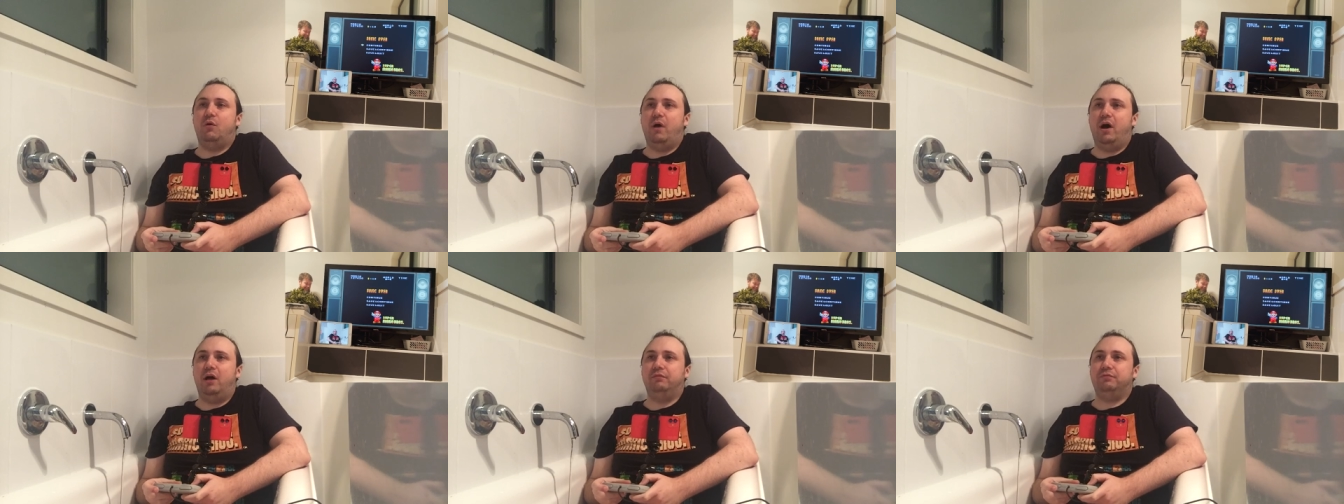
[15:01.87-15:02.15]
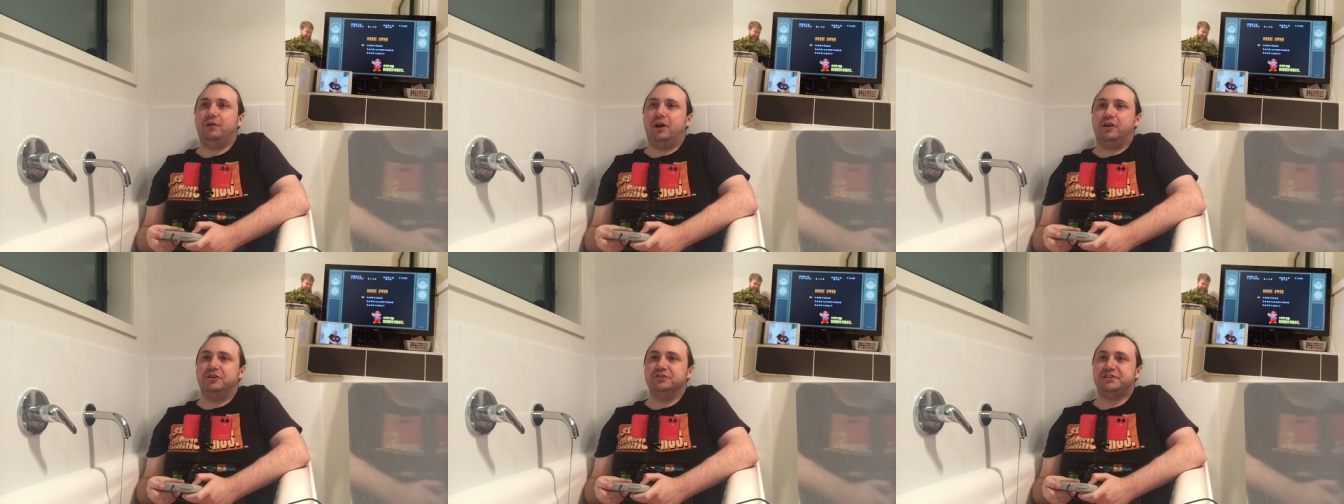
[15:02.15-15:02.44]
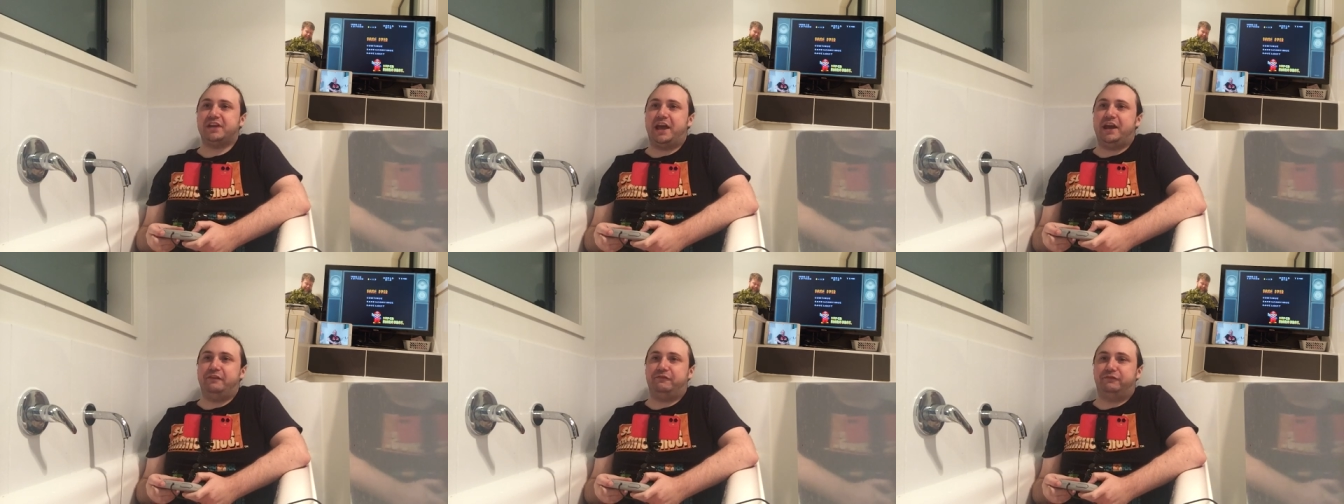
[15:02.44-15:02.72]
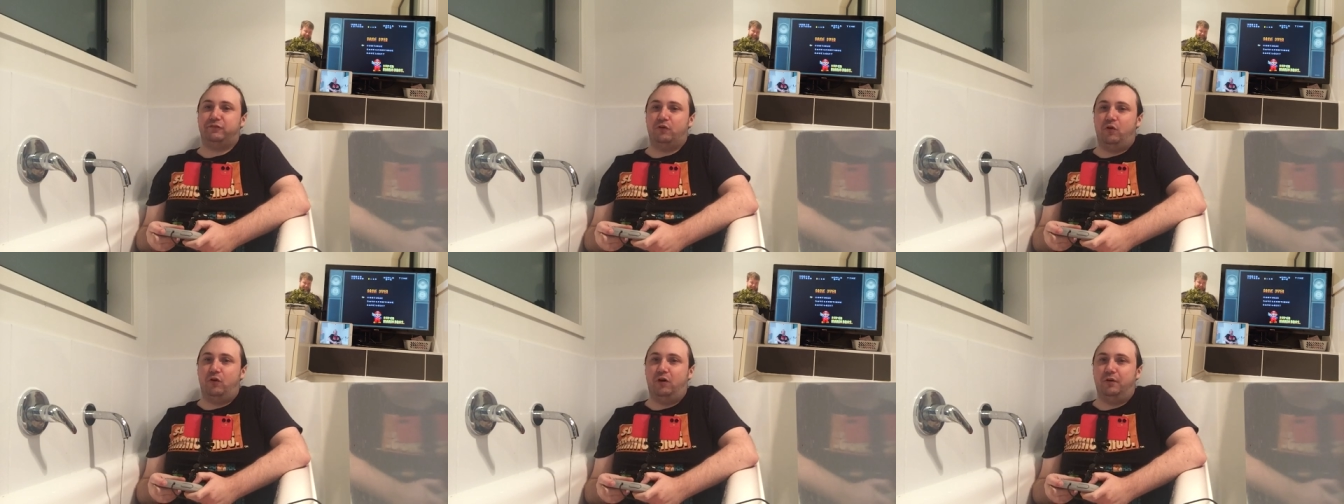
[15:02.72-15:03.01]
Well, I got to eight
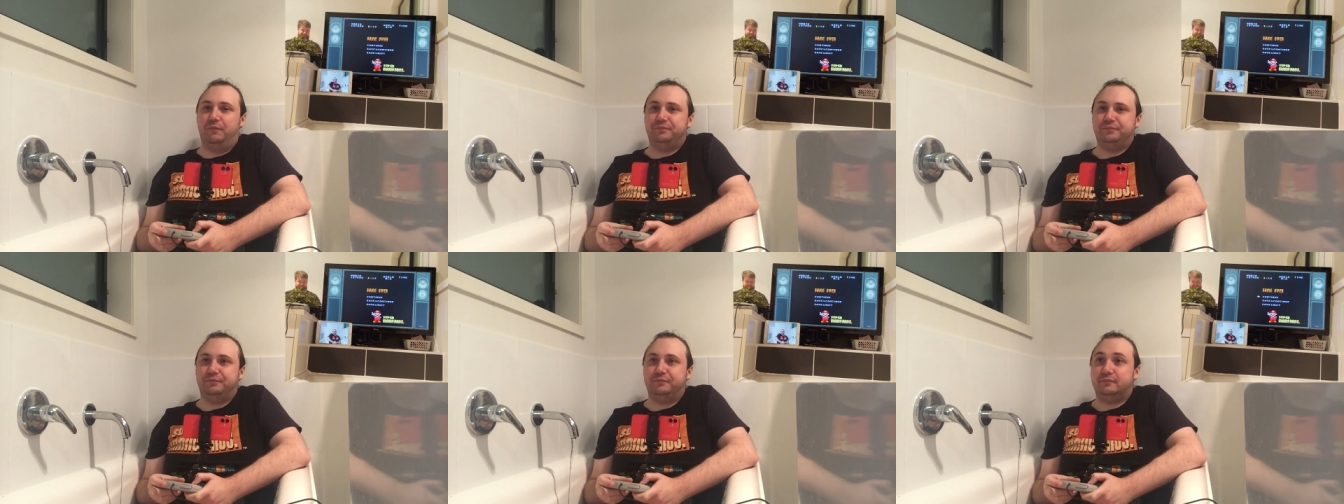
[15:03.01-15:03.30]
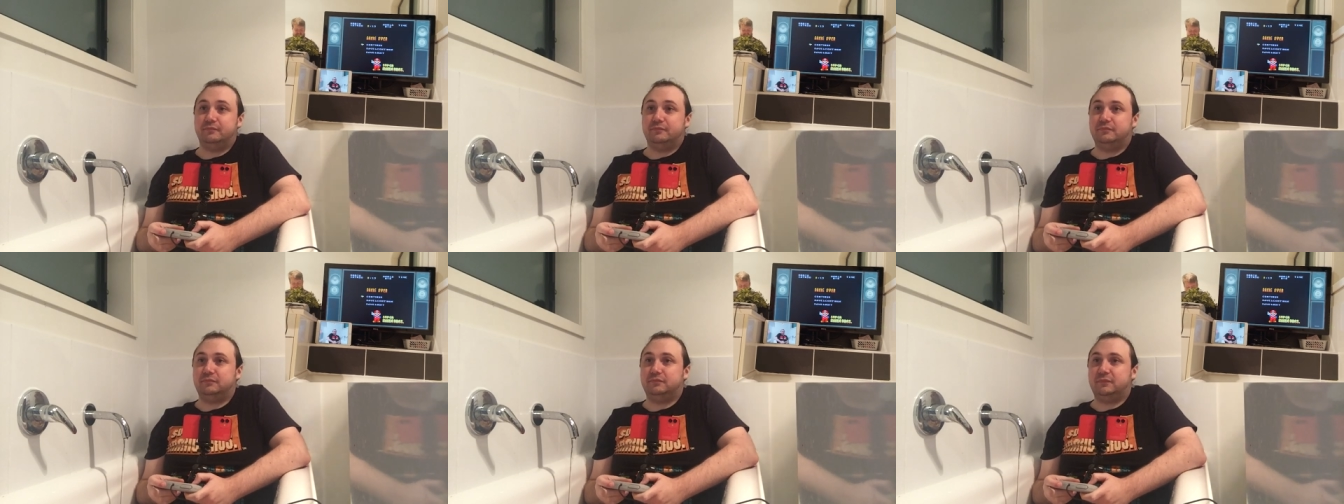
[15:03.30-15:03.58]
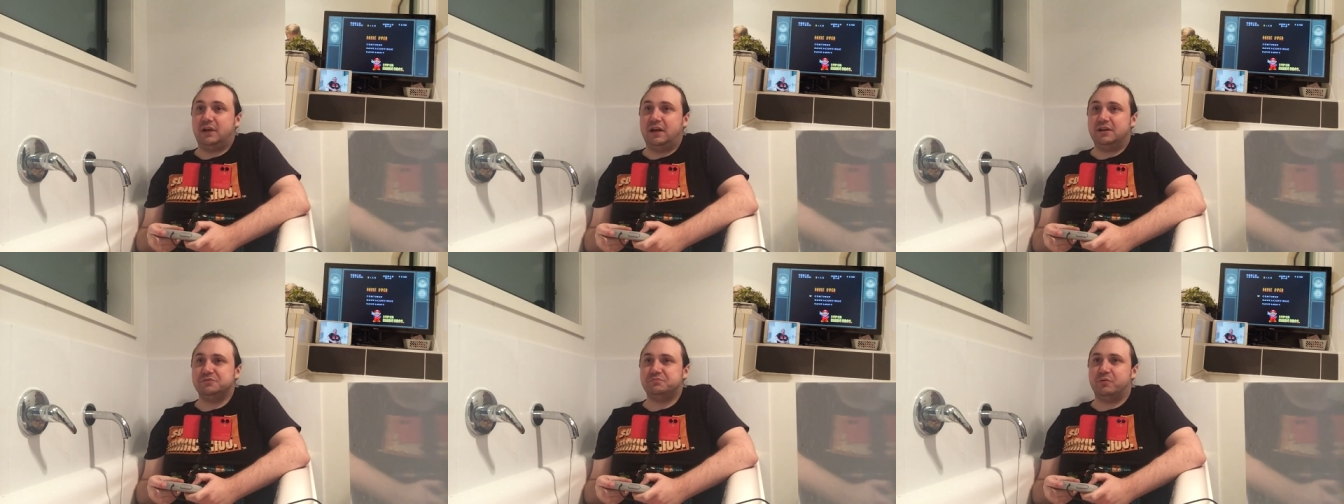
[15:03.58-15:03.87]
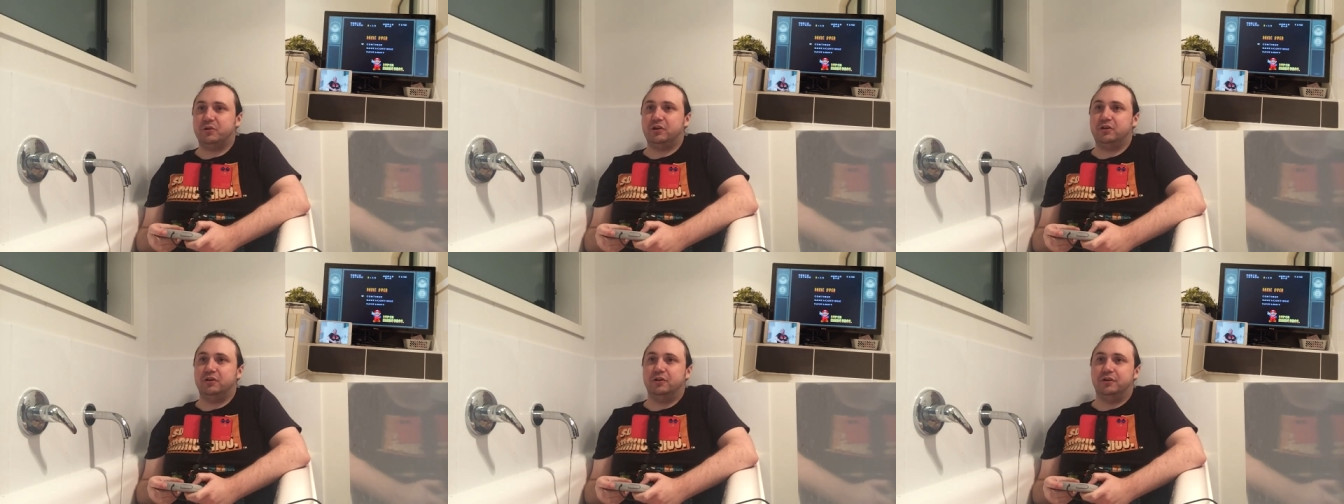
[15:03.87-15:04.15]
four. That was
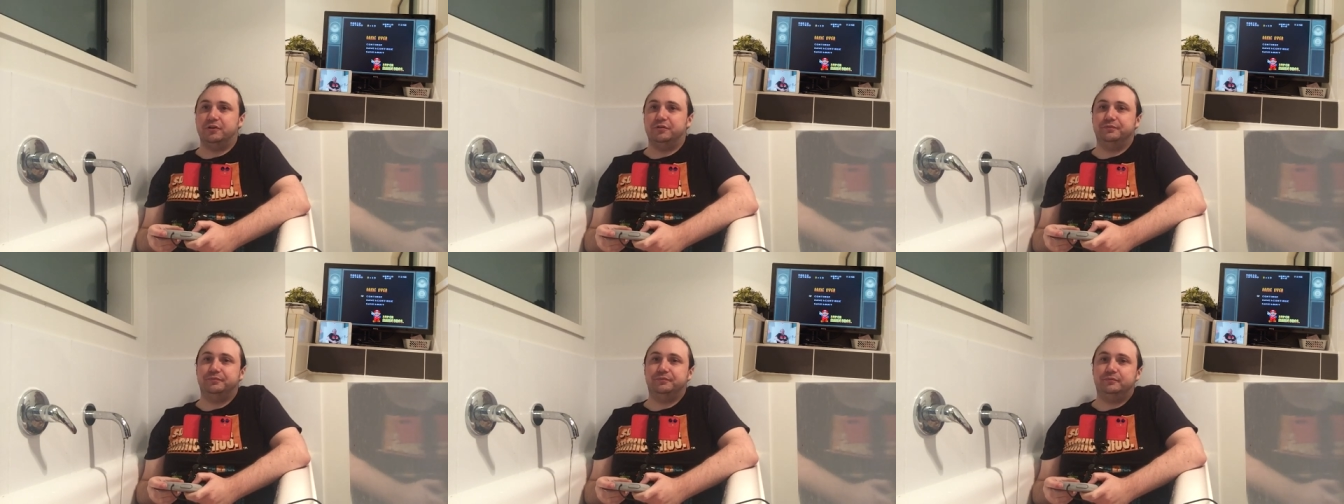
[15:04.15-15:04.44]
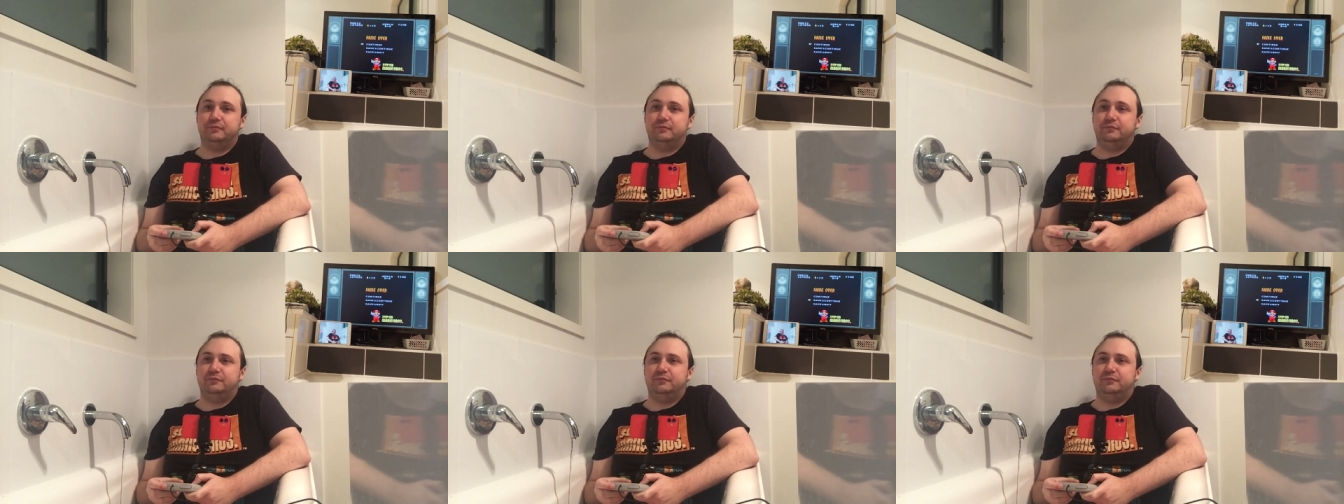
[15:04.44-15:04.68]
pretty good.